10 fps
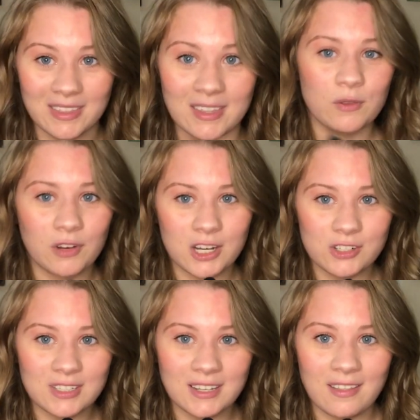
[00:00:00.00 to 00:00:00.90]
If you're
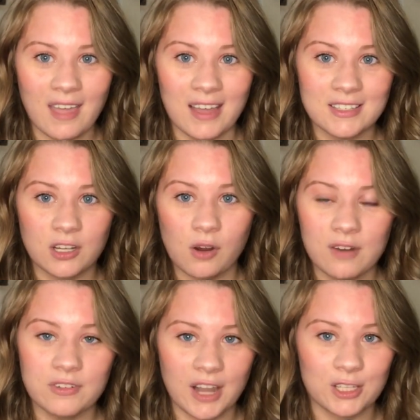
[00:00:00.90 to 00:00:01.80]
interested in that, stick around
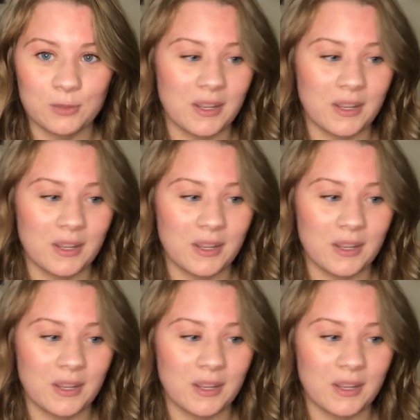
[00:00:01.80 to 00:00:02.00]
for next week.